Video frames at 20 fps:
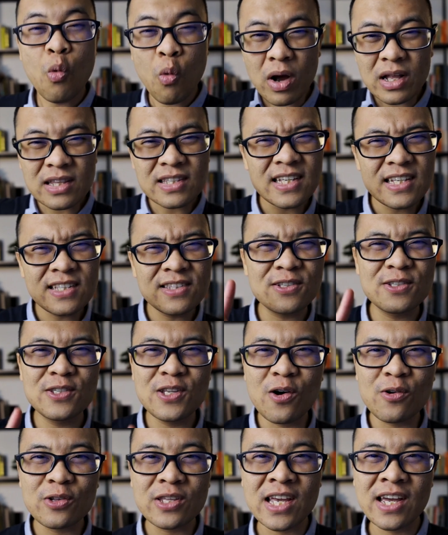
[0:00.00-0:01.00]
One thing to
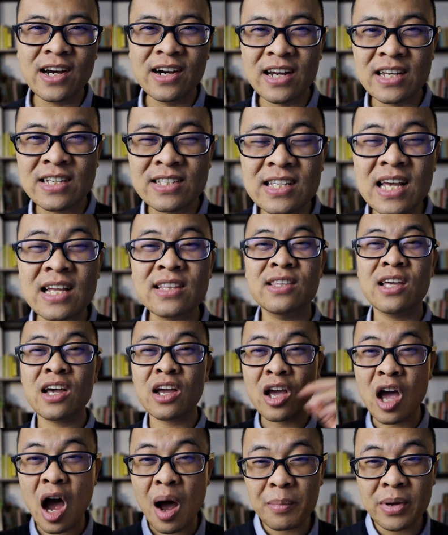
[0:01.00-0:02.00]
note here is that the
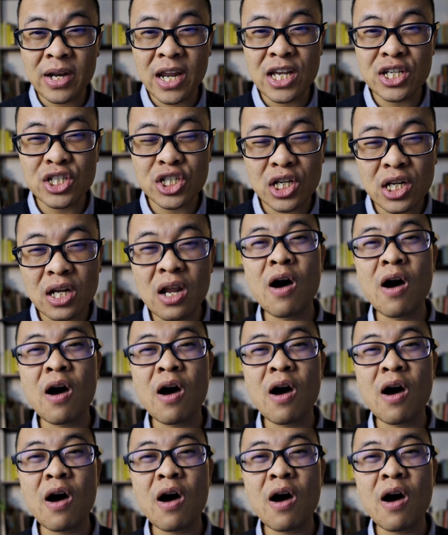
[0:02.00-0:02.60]
combination